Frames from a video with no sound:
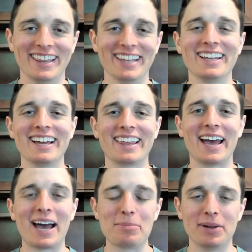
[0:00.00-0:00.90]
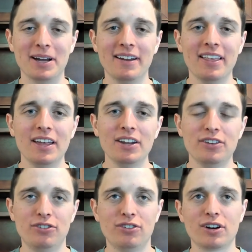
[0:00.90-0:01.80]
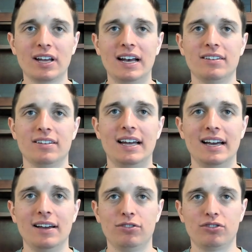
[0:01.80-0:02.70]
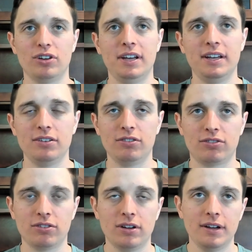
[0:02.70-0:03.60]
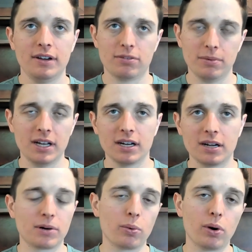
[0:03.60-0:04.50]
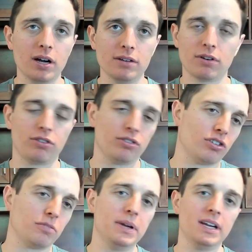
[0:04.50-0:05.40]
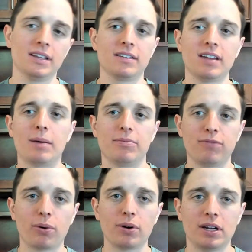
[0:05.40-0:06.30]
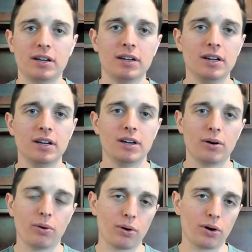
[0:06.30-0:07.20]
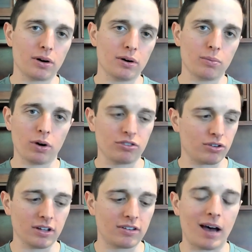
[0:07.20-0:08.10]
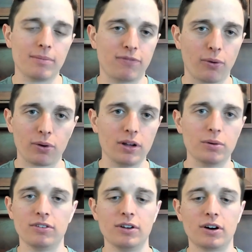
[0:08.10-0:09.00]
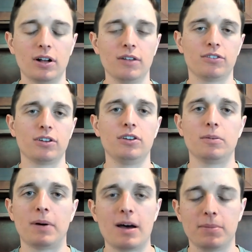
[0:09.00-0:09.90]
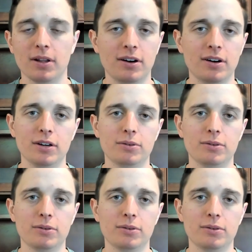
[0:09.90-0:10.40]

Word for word: anything like that but did your guys lives change from hitting number one versus just being in the top 40 or once you're in the top 40 was there all of a sudden your popularity